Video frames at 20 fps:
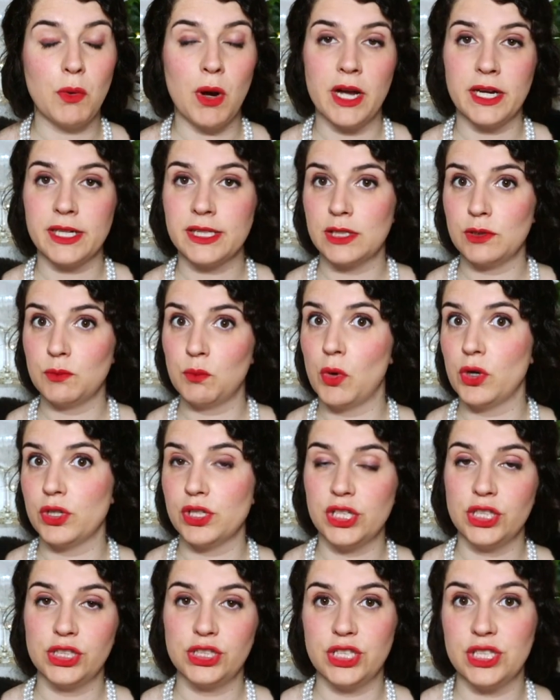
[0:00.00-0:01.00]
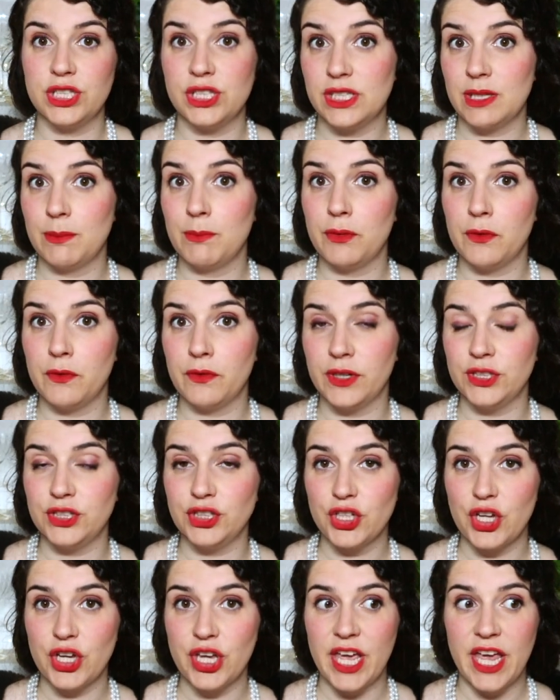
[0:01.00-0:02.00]
works, one such as Simple
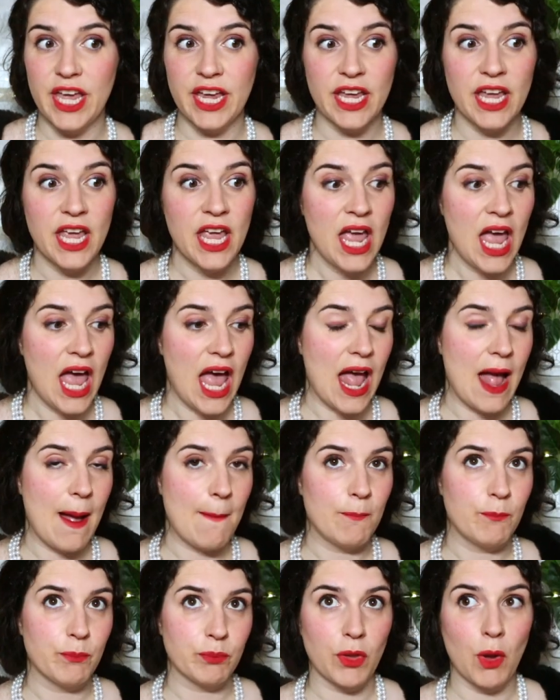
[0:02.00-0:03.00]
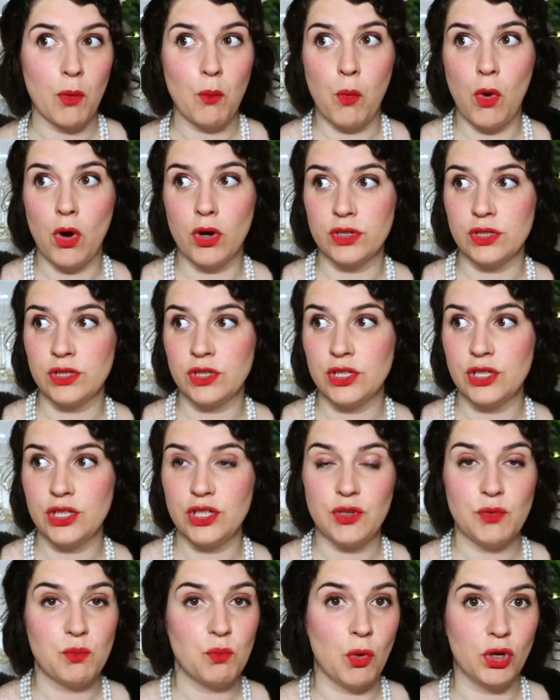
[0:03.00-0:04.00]
French Cooking, one
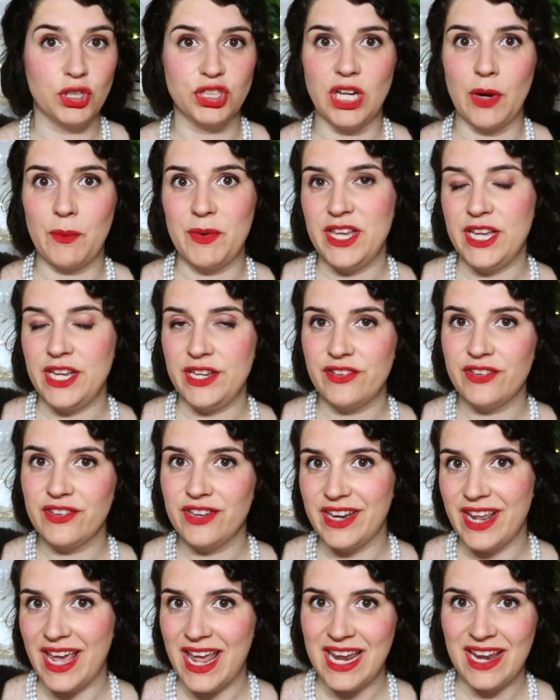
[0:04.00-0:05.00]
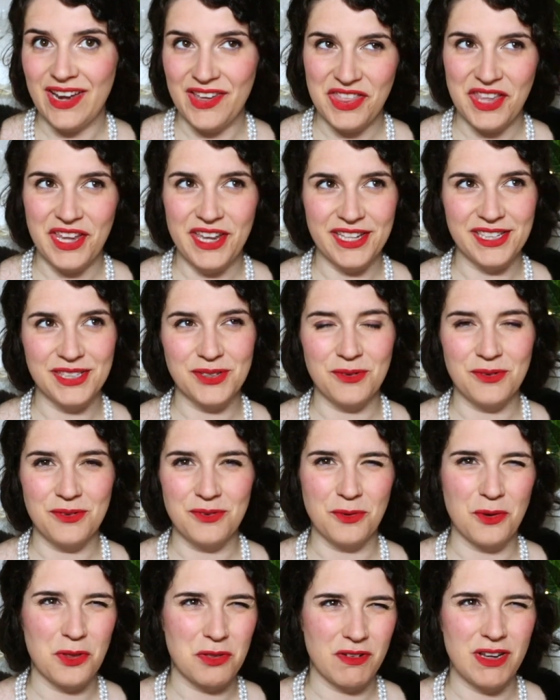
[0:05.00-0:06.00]
What Shall We Eat Today, I think it's
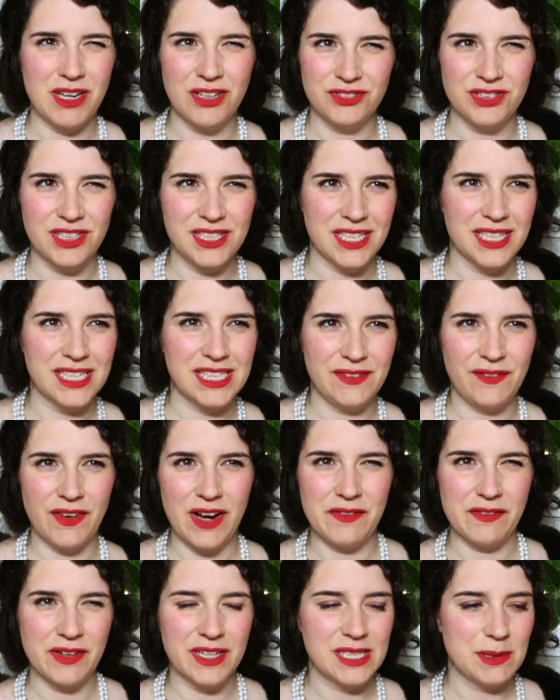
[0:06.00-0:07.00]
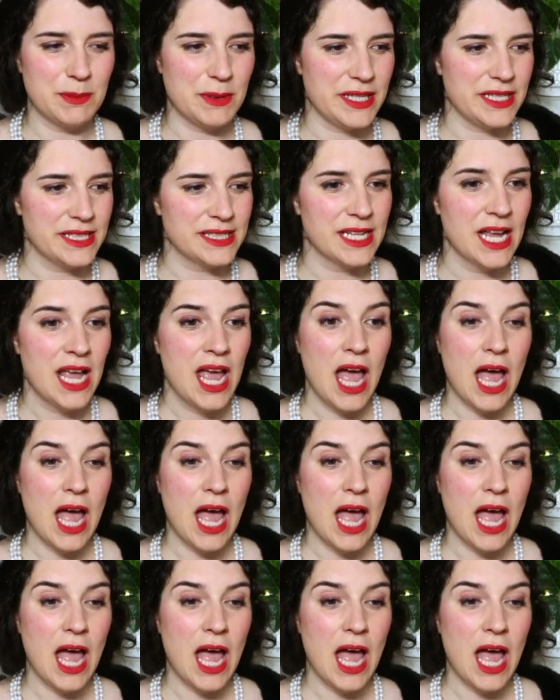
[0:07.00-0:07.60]
called, or 365 Recipes.